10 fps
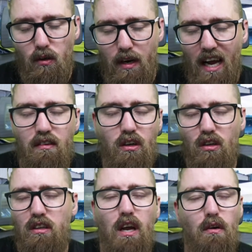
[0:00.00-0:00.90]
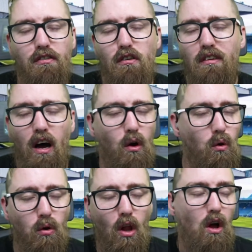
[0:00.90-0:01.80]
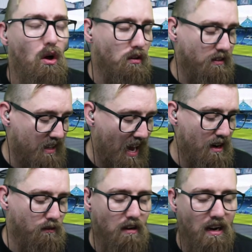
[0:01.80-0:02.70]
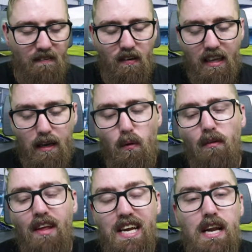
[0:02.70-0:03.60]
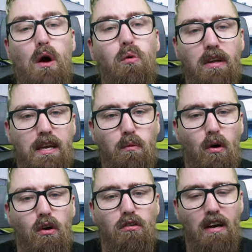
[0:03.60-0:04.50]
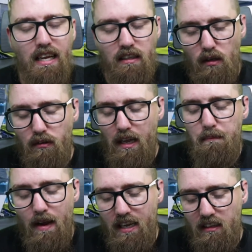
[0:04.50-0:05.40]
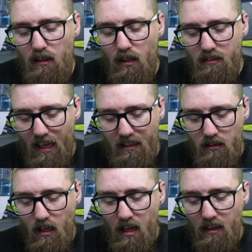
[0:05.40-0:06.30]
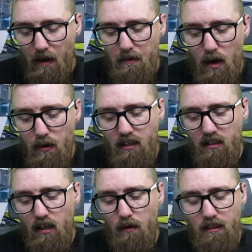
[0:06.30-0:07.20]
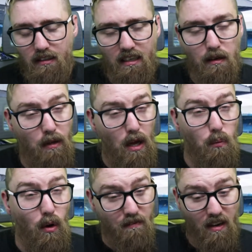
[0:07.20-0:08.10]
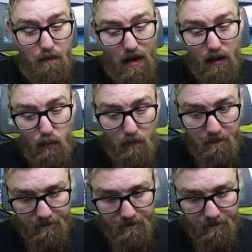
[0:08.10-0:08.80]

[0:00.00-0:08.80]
So we haven't got to go through that whole getting them ready for League One. They know League One already. So this makes a lot of sense. Let me know in the comment section below what you think about this one.